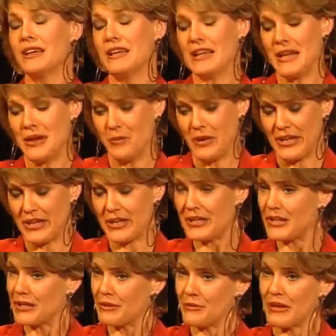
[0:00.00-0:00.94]
And I went in
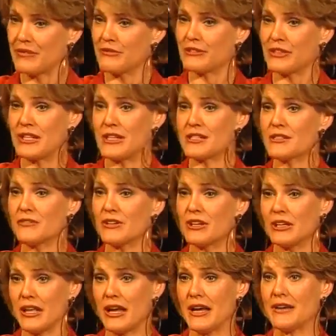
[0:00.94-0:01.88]
and I read for Days of
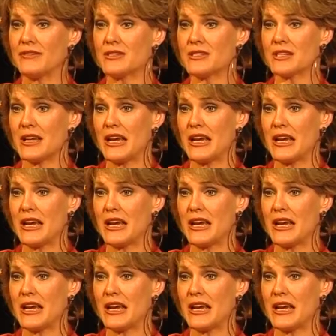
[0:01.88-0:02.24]
Our Lives,